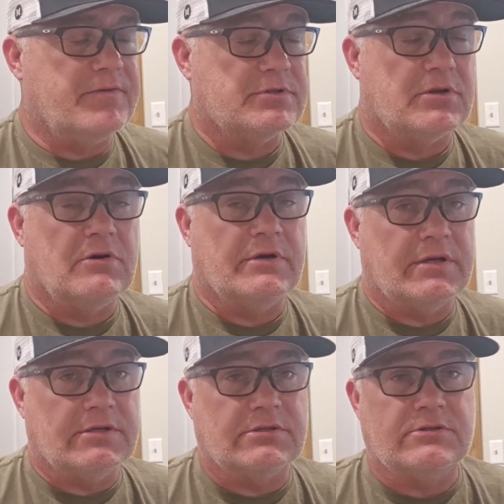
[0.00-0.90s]
As long
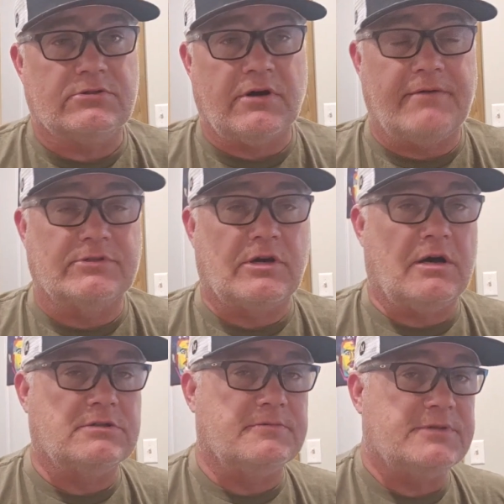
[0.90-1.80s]
as Travis
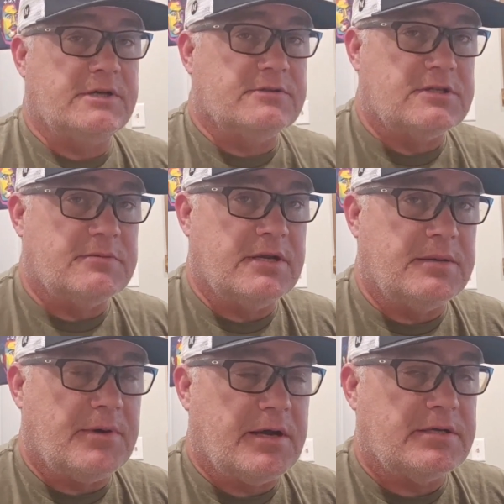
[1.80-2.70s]
Cox from TLC Mini
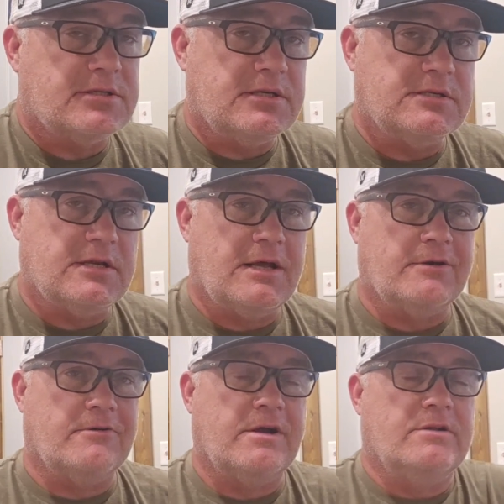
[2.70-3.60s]
Bikes, he sent out
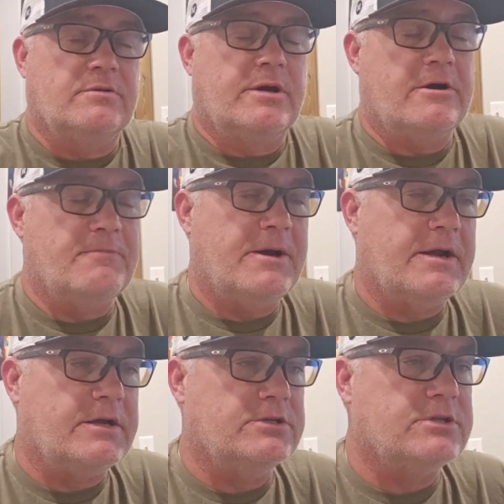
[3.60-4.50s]
a great little care
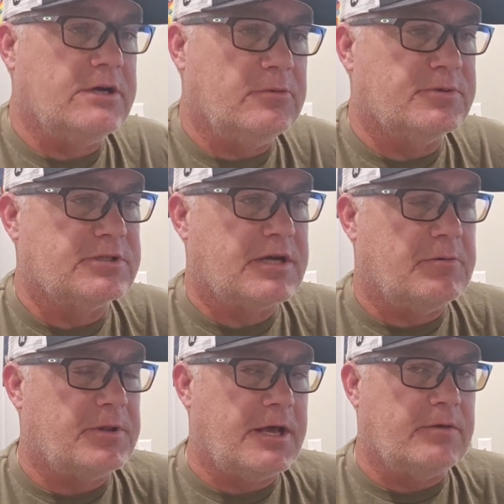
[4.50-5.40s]
package to help us out
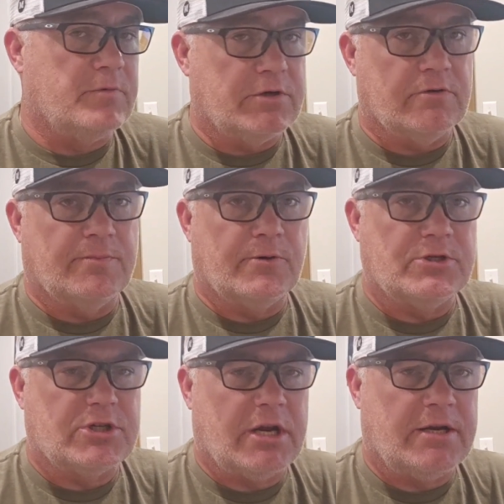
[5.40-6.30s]
with that, and we do
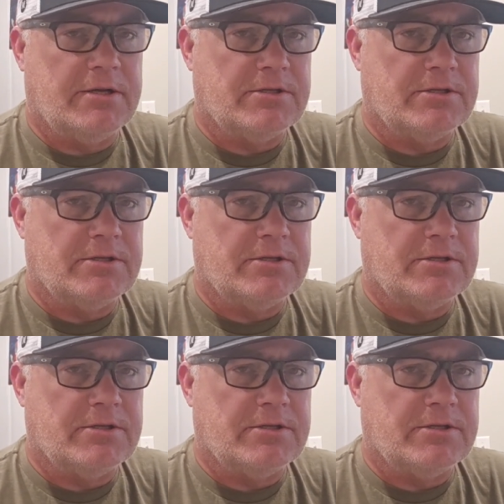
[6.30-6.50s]
appreciate it.